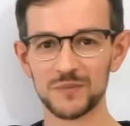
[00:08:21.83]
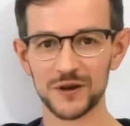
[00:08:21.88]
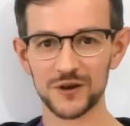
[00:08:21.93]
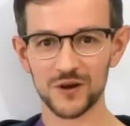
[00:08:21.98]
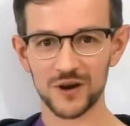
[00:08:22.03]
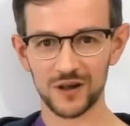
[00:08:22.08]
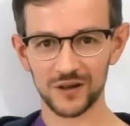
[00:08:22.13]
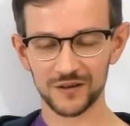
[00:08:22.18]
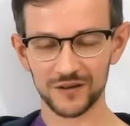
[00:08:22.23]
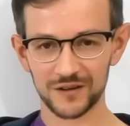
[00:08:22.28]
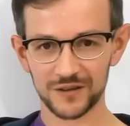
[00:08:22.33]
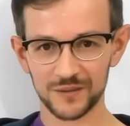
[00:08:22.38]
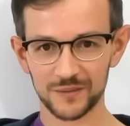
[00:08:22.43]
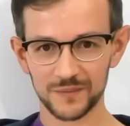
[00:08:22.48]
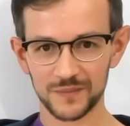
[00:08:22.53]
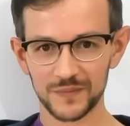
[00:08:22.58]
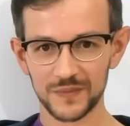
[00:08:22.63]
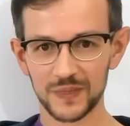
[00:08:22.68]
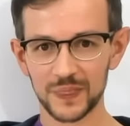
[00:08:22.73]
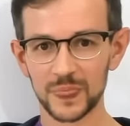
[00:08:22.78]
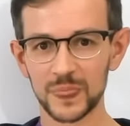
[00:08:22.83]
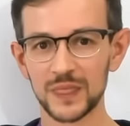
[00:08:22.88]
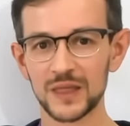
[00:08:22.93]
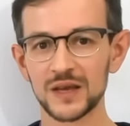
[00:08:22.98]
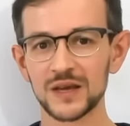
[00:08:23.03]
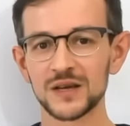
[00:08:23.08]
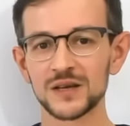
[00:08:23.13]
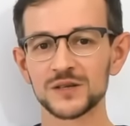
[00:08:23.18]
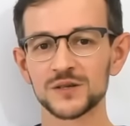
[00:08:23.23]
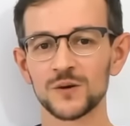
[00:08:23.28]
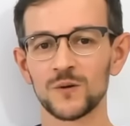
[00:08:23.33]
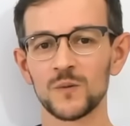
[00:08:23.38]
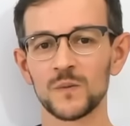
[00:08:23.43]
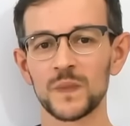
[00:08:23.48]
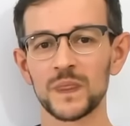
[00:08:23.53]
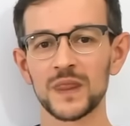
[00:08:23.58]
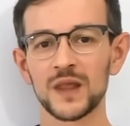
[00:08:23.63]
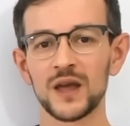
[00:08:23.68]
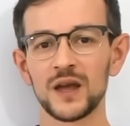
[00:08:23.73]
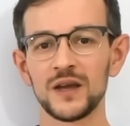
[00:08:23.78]
by your algorithm. So,
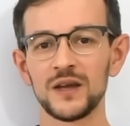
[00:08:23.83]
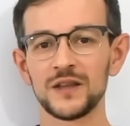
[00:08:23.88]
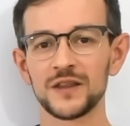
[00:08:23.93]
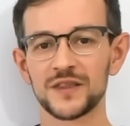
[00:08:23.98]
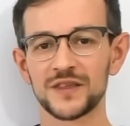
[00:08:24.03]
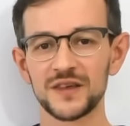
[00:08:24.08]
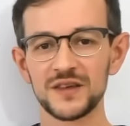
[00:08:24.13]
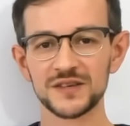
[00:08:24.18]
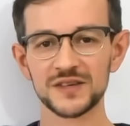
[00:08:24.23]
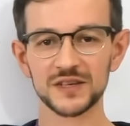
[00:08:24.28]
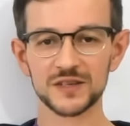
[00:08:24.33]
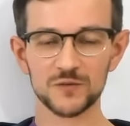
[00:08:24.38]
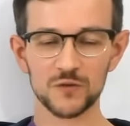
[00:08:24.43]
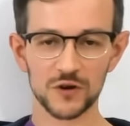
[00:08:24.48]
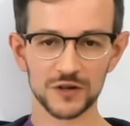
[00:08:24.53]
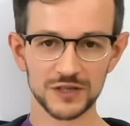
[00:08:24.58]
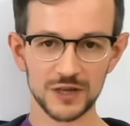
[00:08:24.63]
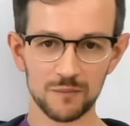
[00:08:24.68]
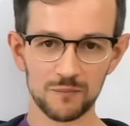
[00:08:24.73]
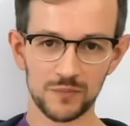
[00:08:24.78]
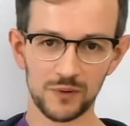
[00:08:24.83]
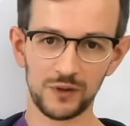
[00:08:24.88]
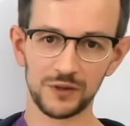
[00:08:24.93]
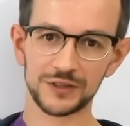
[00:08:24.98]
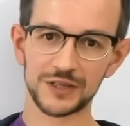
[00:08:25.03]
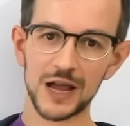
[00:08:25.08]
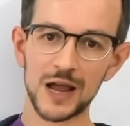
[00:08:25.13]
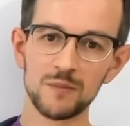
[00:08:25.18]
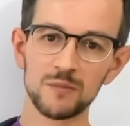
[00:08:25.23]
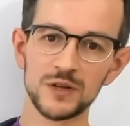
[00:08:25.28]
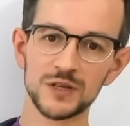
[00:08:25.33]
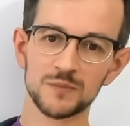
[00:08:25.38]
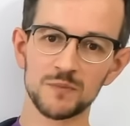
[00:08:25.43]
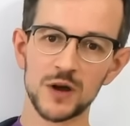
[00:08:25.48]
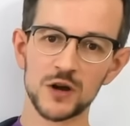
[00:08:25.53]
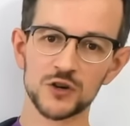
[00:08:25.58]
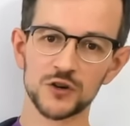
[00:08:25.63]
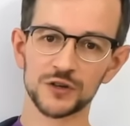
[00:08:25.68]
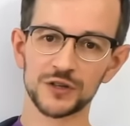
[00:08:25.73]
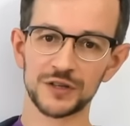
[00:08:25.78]
in physics, for example, time is
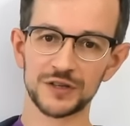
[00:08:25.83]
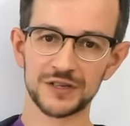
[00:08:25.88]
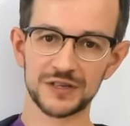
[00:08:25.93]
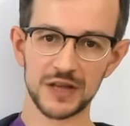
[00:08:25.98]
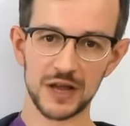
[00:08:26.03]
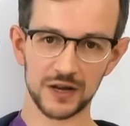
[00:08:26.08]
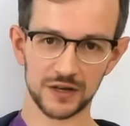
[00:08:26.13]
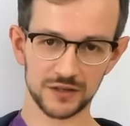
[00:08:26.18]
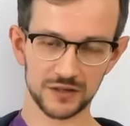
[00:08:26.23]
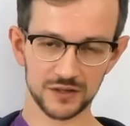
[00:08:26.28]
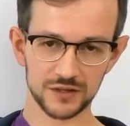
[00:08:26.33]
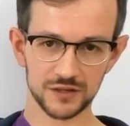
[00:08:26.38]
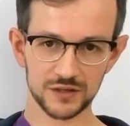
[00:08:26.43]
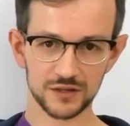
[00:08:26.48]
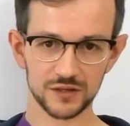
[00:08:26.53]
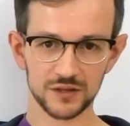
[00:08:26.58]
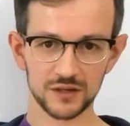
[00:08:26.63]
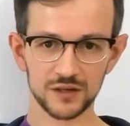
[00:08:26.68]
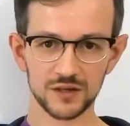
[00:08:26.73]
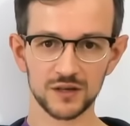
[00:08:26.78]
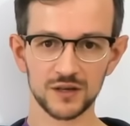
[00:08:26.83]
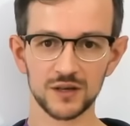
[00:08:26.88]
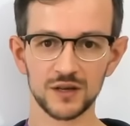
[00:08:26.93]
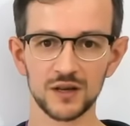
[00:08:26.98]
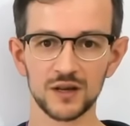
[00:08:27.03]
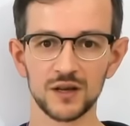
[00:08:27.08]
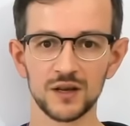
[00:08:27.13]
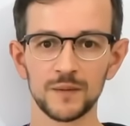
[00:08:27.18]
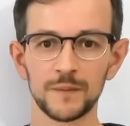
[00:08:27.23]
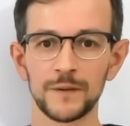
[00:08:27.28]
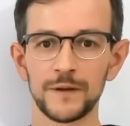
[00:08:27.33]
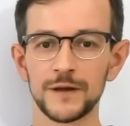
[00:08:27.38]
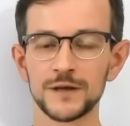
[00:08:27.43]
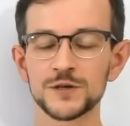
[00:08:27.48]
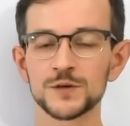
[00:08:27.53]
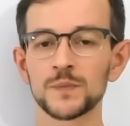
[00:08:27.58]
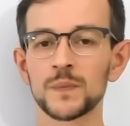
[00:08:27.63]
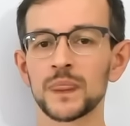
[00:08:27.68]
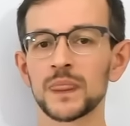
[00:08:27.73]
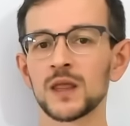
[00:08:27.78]
measured in seconds.
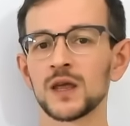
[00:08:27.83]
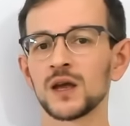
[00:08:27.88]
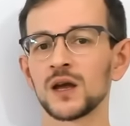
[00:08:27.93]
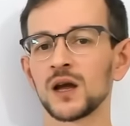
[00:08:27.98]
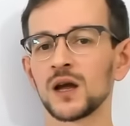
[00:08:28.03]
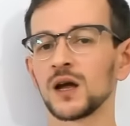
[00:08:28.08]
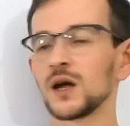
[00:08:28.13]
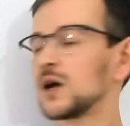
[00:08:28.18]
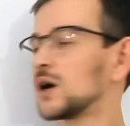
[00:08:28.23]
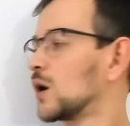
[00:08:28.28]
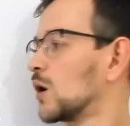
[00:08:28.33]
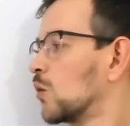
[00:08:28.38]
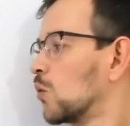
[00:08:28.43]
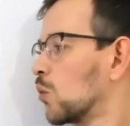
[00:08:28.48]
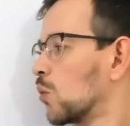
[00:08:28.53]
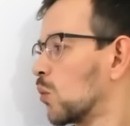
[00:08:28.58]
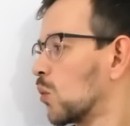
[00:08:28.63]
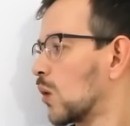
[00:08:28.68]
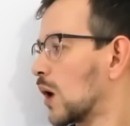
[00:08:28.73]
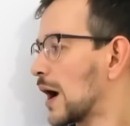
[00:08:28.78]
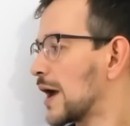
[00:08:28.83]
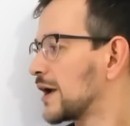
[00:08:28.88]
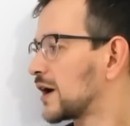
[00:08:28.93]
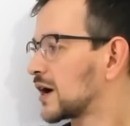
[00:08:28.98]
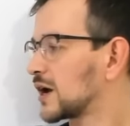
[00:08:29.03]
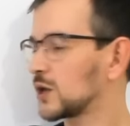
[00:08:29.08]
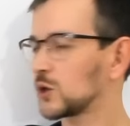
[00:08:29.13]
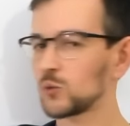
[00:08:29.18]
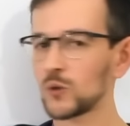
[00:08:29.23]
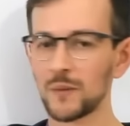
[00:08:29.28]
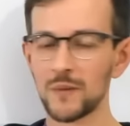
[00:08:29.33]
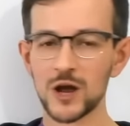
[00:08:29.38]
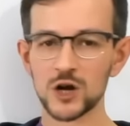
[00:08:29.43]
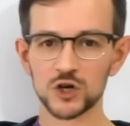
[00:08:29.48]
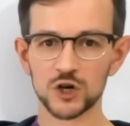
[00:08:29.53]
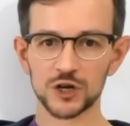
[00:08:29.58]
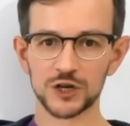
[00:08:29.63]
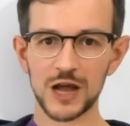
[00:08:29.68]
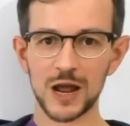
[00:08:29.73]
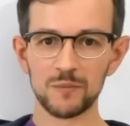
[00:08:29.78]
Yes? Why can't we
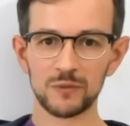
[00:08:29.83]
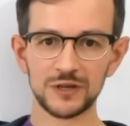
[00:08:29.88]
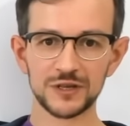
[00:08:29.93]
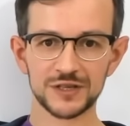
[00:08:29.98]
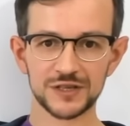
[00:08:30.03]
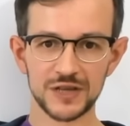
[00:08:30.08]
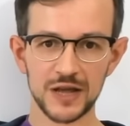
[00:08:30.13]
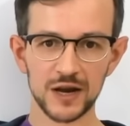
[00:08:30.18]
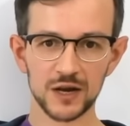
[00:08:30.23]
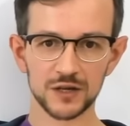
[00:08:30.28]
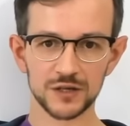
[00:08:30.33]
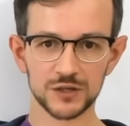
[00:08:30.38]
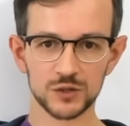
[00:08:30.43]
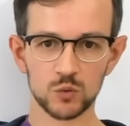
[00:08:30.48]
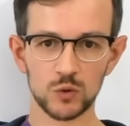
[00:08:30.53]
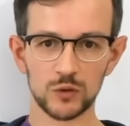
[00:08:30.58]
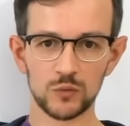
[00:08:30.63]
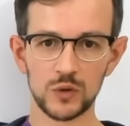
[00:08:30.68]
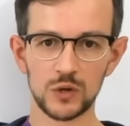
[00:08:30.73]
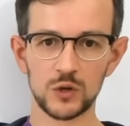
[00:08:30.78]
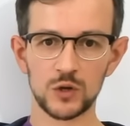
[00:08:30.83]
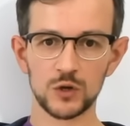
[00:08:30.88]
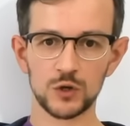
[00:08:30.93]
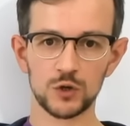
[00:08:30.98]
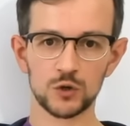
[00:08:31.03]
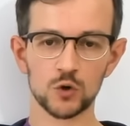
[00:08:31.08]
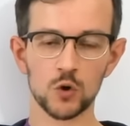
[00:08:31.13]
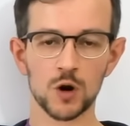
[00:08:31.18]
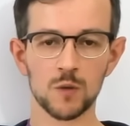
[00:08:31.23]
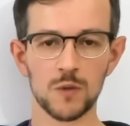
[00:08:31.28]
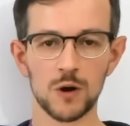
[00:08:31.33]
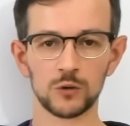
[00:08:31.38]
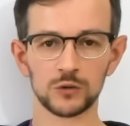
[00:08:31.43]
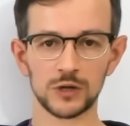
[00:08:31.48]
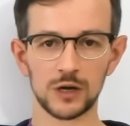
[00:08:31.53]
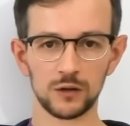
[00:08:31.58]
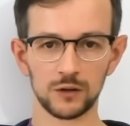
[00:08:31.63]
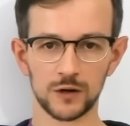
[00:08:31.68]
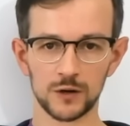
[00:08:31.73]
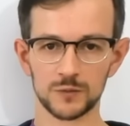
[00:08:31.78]
measure time in seconds when we talk about
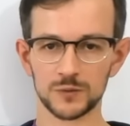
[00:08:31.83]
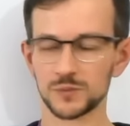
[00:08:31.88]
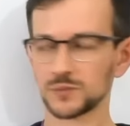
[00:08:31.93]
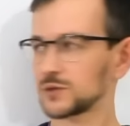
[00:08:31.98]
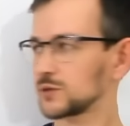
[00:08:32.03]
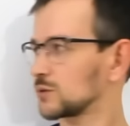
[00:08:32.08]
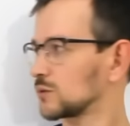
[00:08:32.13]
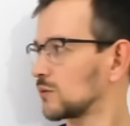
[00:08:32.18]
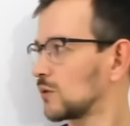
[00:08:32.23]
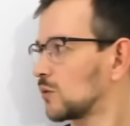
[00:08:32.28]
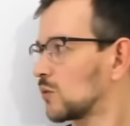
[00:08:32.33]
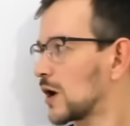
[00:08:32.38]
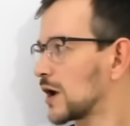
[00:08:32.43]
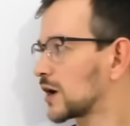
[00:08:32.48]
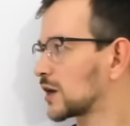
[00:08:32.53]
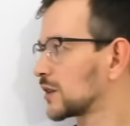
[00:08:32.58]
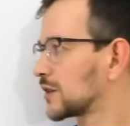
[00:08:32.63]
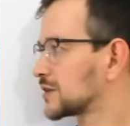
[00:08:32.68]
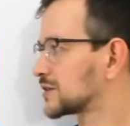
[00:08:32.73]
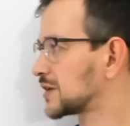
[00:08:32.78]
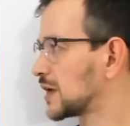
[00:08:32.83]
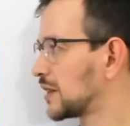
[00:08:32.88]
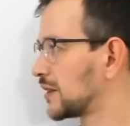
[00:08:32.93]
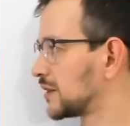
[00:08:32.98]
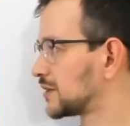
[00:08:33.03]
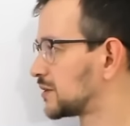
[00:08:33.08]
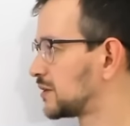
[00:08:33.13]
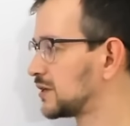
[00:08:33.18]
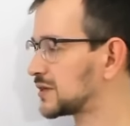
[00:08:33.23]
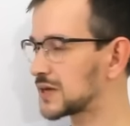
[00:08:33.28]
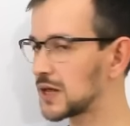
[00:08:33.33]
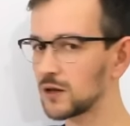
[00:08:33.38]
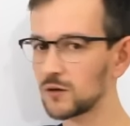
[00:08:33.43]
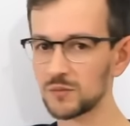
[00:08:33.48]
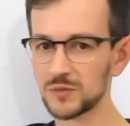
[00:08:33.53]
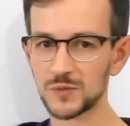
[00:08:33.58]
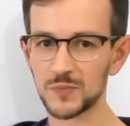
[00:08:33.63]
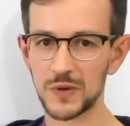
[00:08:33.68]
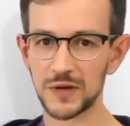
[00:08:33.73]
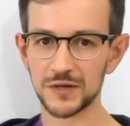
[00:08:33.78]
algorithms? Why can't they say that this
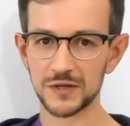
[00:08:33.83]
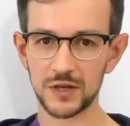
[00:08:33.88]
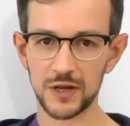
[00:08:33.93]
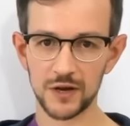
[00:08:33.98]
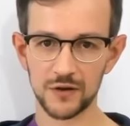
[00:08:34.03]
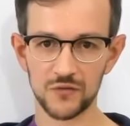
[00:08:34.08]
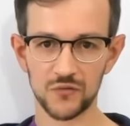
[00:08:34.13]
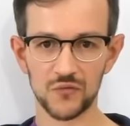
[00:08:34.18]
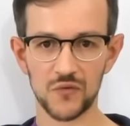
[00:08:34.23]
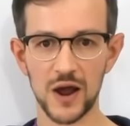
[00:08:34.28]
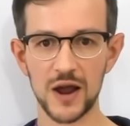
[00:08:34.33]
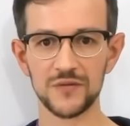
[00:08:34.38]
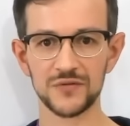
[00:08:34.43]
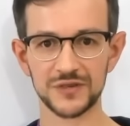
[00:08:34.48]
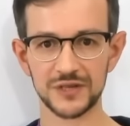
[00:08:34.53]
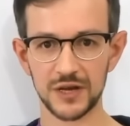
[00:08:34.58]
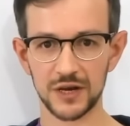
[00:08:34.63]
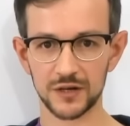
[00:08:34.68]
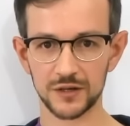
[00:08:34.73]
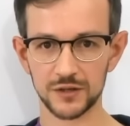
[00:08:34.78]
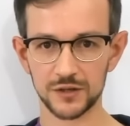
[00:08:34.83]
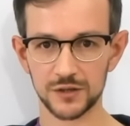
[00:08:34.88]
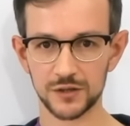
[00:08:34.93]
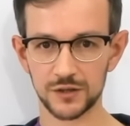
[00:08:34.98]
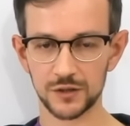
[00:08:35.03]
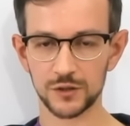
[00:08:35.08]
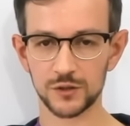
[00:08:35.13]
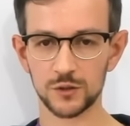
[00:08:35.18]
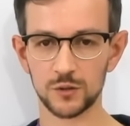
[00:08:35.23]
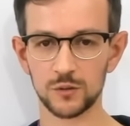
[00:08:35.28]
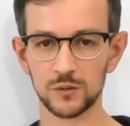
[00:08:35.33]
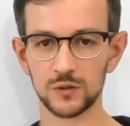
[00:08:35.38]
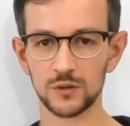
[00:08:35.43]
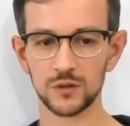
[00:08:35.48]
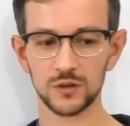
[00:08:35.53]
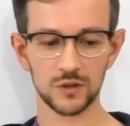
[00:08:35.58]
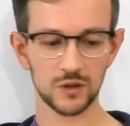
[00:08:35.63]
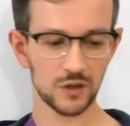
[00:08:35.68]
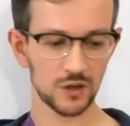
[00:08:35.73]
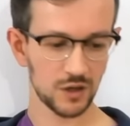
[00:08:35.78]
algorithm spends like 5 seconds and so on?
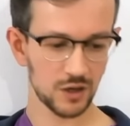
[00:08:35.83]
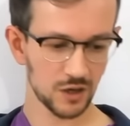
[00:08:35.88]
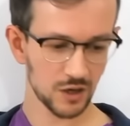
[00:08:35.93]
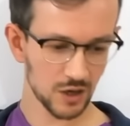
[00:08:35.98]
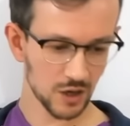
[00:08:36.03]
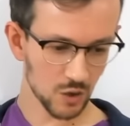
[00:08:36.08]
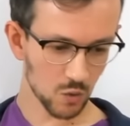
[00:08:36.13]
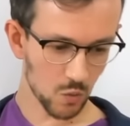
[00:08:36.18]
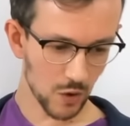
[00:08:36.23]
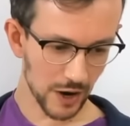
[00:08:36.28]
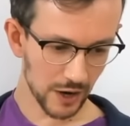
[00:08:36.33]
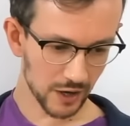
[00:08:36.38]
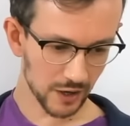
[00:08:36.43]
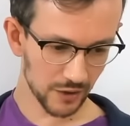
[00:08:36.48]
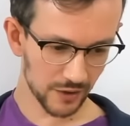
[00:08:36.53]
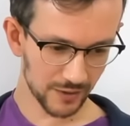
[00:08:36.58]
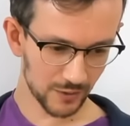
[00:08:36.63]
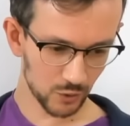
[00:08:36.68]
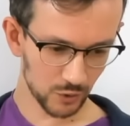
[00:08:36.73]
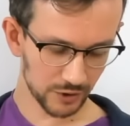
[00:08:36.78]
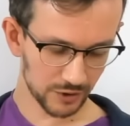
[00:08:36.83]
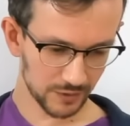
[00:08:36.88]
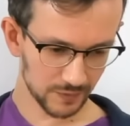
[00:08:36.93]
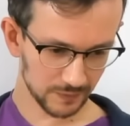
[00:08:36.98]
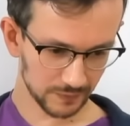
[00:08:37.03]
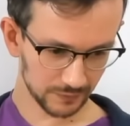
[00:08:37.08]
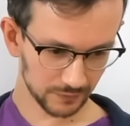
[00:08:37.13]
Why can't they do it?